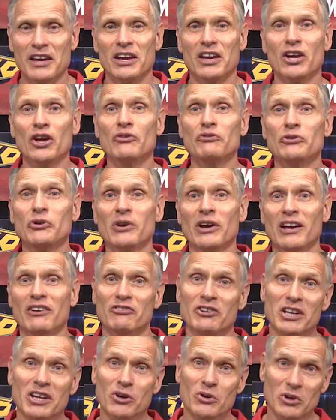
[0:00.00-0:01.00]
If you
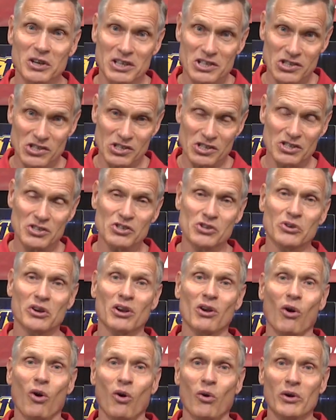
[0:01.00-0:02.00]
have any questions, you
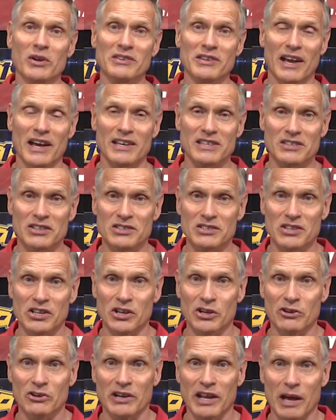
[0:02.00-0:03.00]
can always ask us
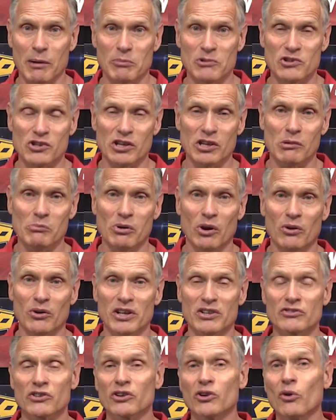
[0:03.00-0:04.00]
here at Apogee
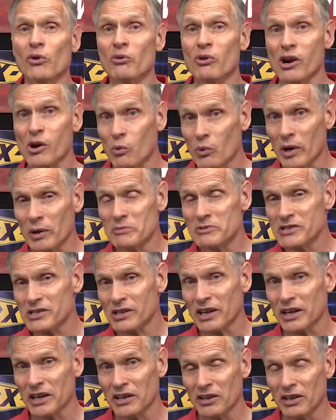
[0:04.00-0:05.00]
Components. Go to our
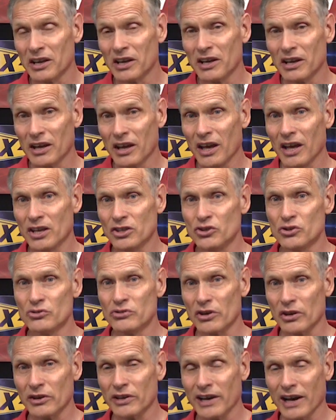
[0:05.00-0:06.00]
website and use
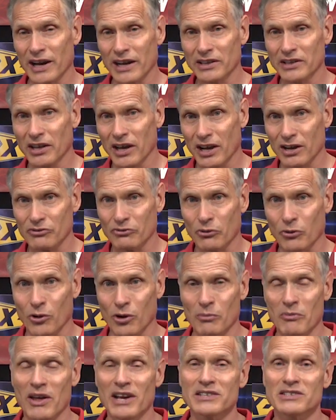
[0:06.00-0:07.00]
our contact
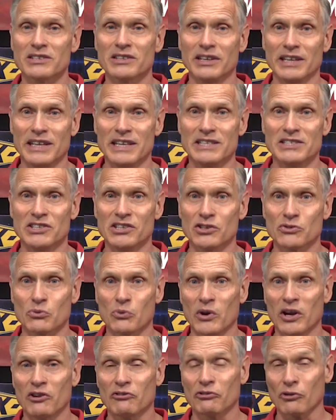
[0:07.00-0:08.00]
form. That's the easiest
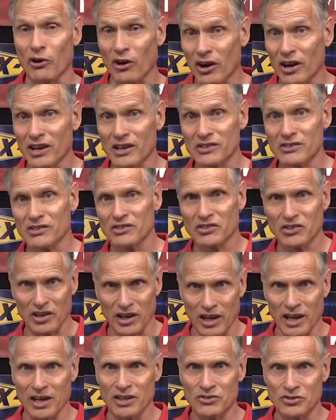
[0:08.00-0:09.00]
way for us to
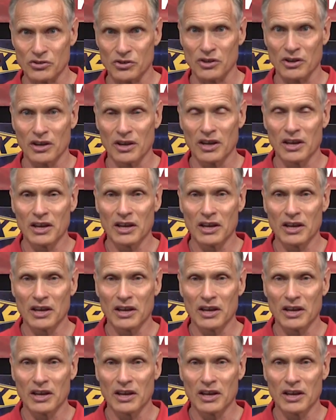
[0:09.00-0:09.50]
answer.